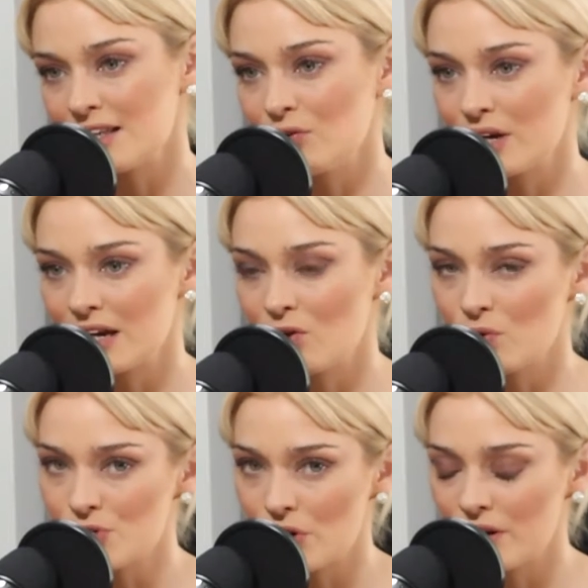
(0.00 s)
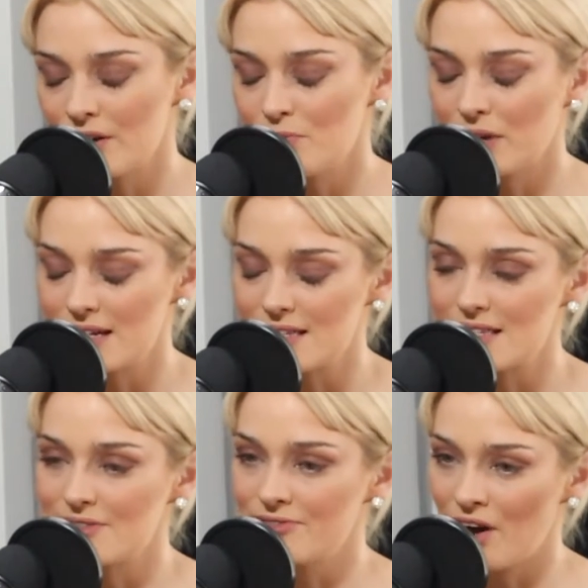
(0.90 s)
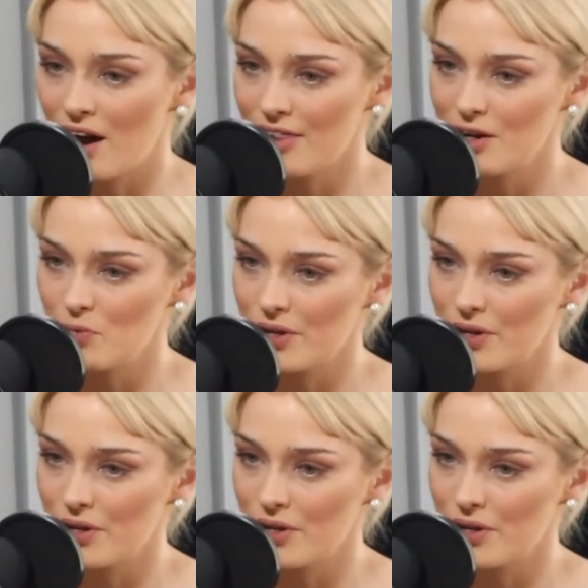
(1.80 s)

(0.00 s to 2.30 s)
They're looking at alternative places to find them,